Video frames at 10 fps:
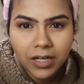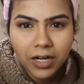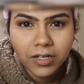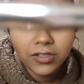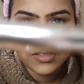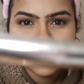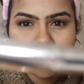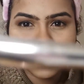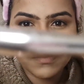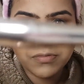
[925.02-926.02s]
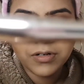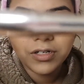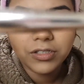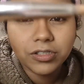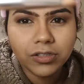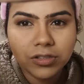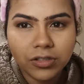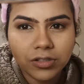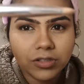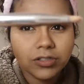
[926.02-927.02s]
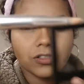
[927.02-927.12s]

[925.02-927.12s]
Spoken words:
I use this brush.